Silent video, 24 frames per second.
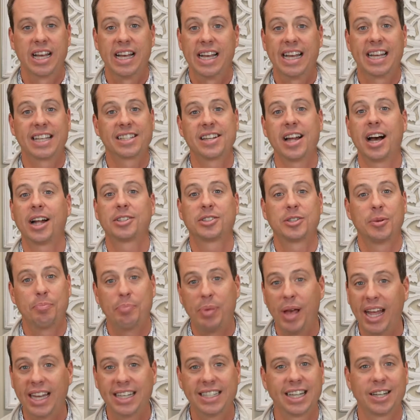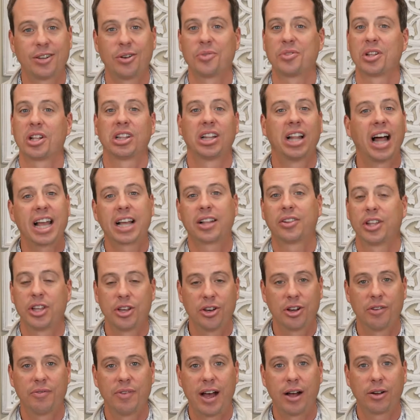is not dependent on the
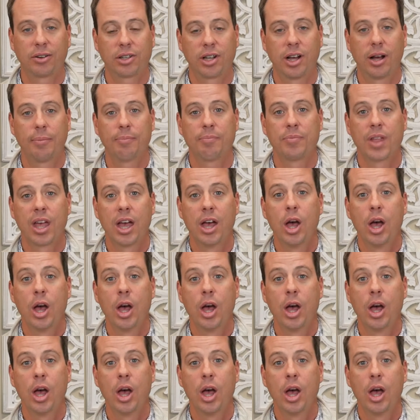likelihood of outcome,